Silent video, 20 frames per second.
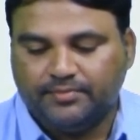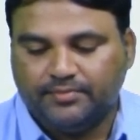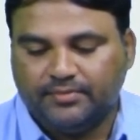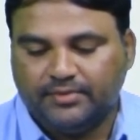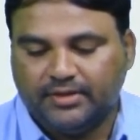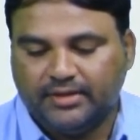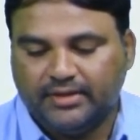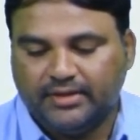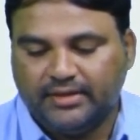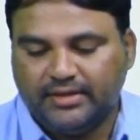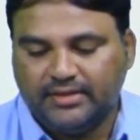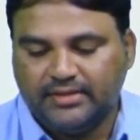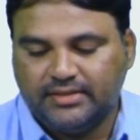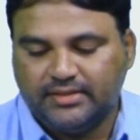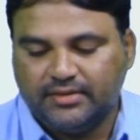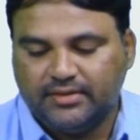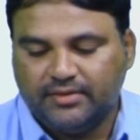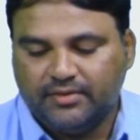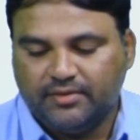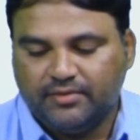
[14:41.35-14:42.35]
that is
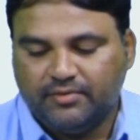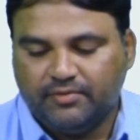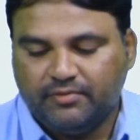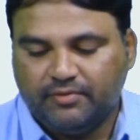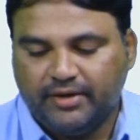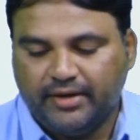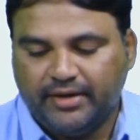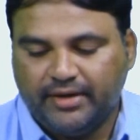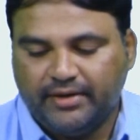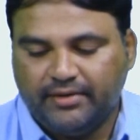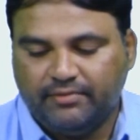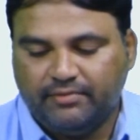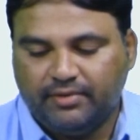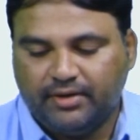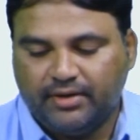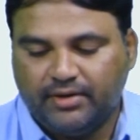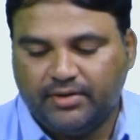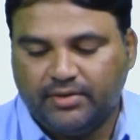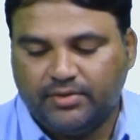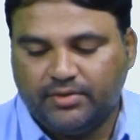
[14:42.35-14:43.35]

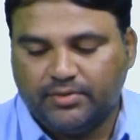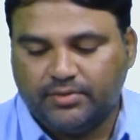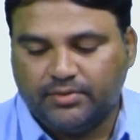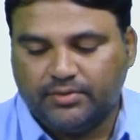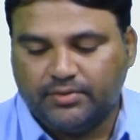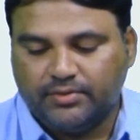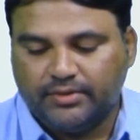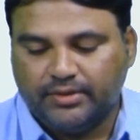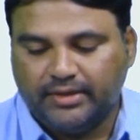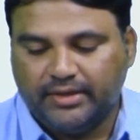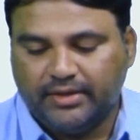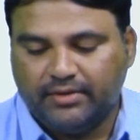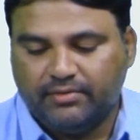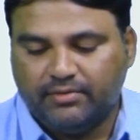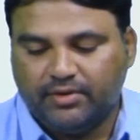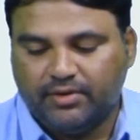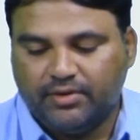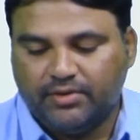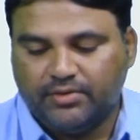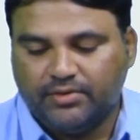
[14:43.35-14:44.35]
Y12
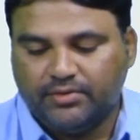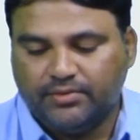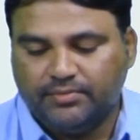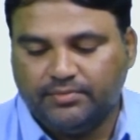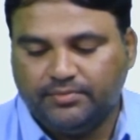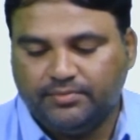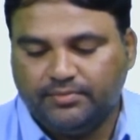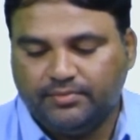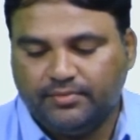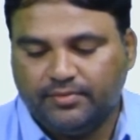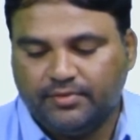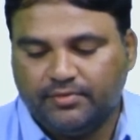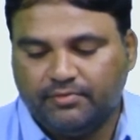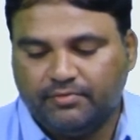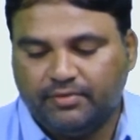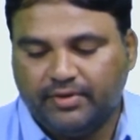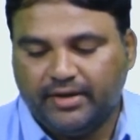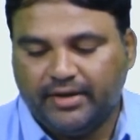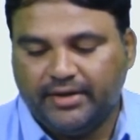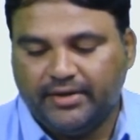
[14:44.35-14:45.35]
equal to
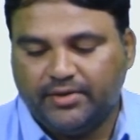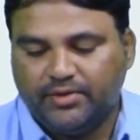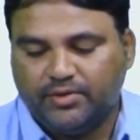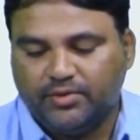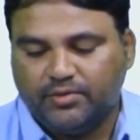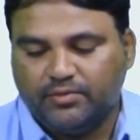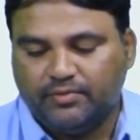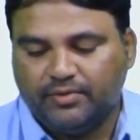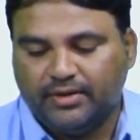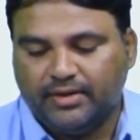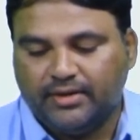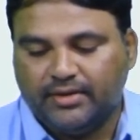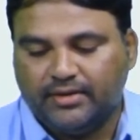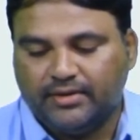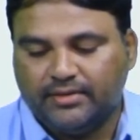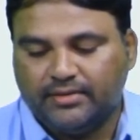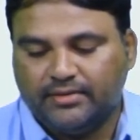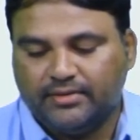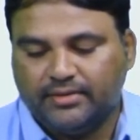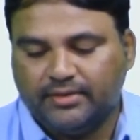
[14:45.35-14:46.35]
Y21,
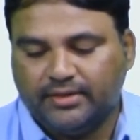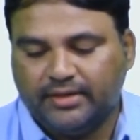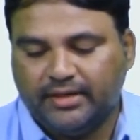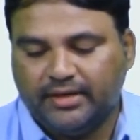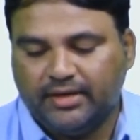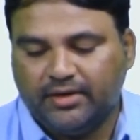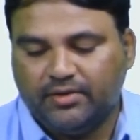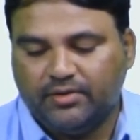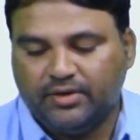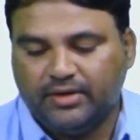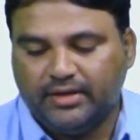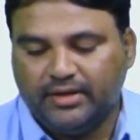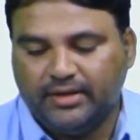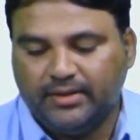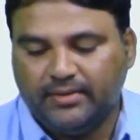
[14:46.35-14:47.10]
then only